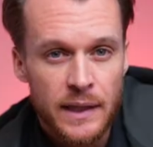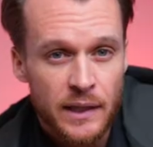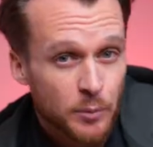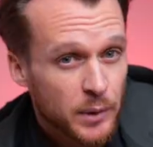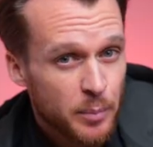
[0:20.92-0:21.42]

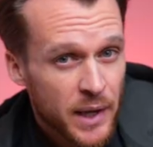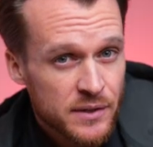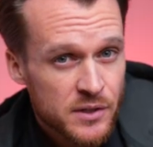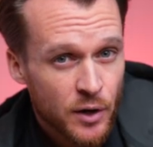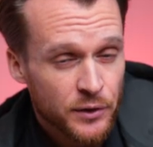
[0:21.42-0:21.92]
It'll be
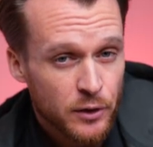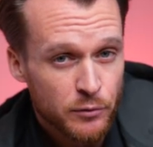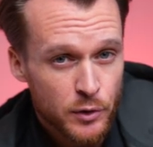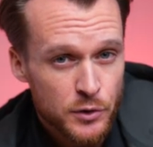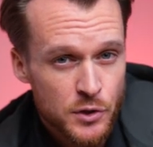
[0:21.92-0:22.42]
based on the
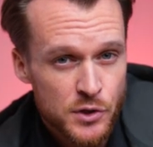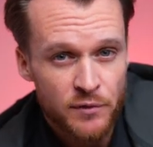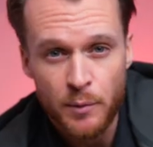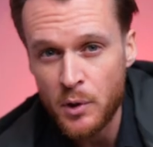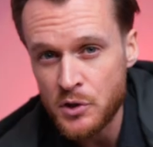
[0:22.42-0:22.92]
convergence
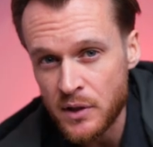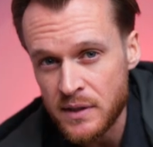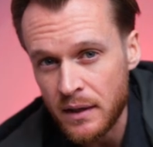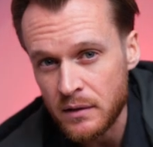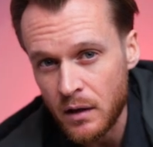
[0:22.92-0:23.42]
of emerging
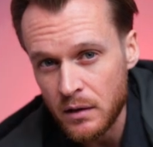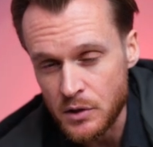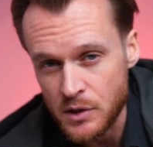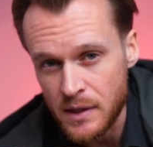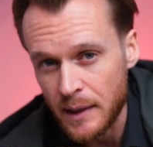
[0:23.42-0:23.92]

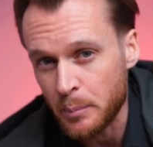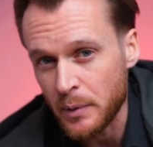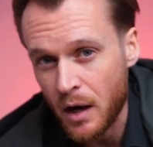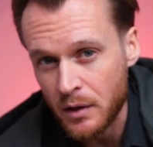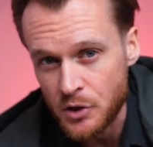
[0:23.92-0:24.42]
technologies like
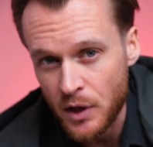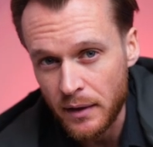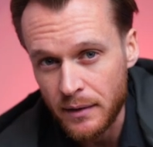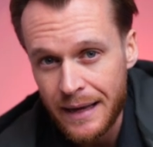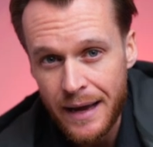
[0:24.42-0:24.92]

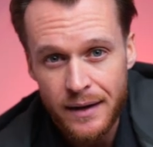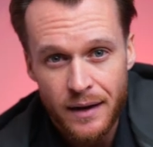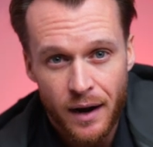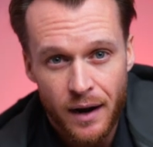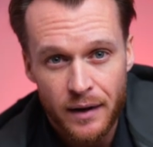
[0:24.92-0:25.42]
blockchain,
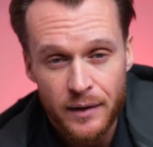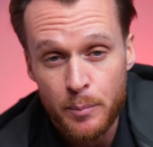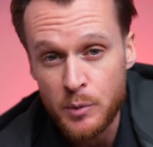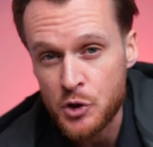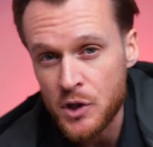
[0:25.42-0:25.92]
AI,
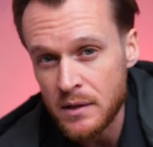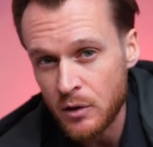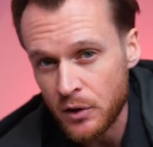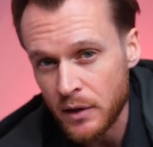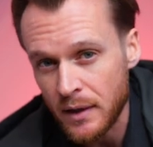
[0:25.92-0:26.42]
machine
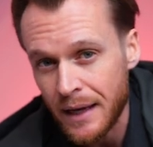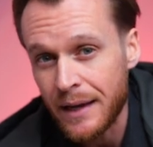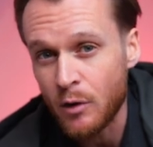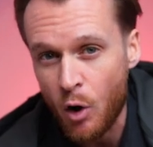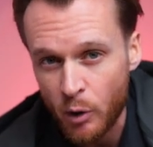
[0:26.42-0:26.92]
learning,
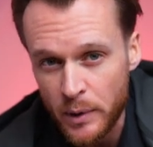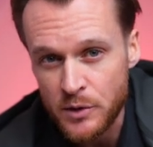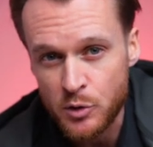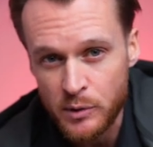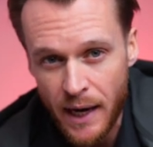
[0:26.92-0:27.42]
and
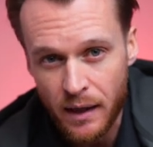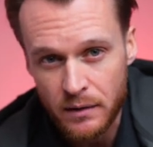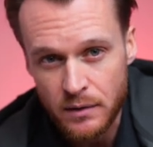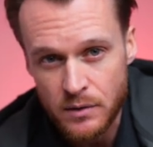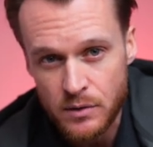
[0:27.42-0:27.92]
augmented
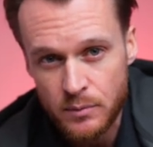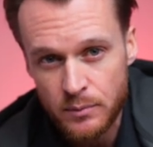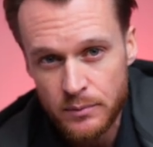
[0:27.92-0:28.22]
realities.